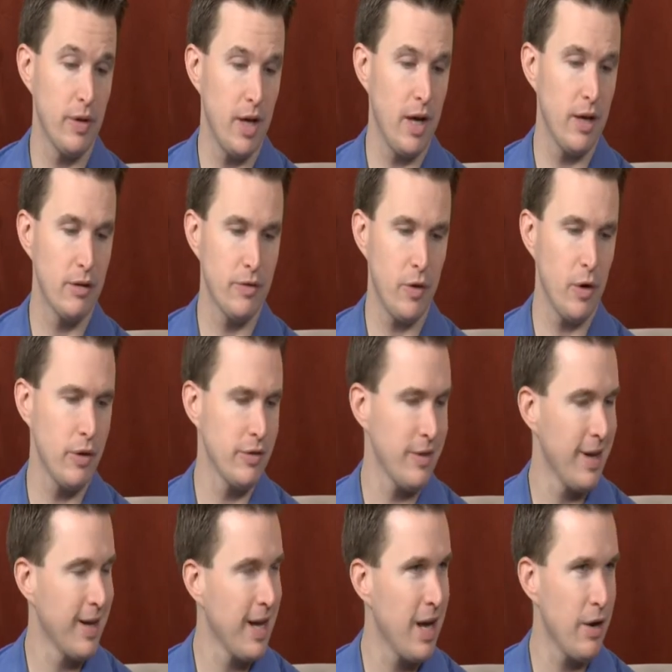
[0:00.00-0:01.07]
As far as
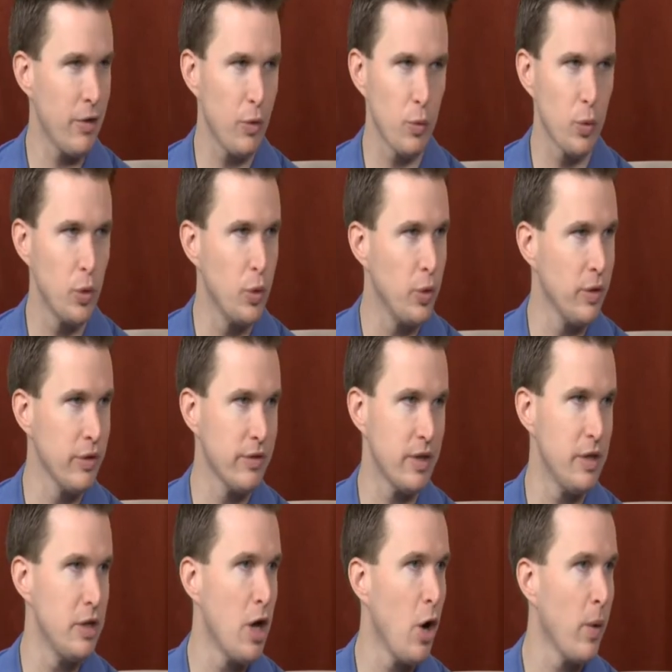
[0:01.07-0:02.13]
like kind of the rules
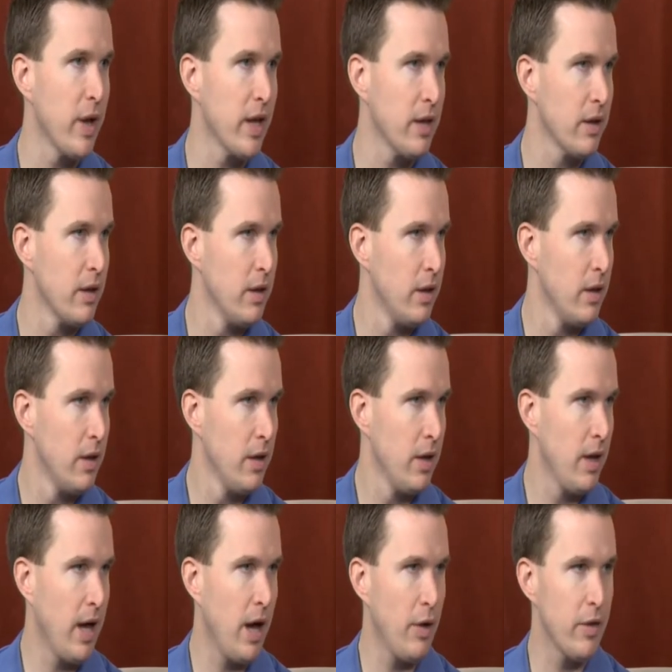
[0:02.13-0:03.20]
and knowing
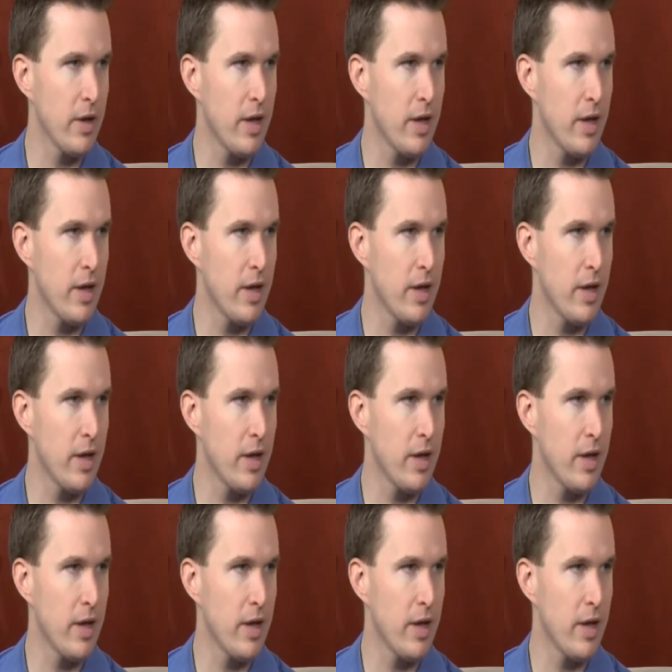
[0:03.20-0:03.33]
how the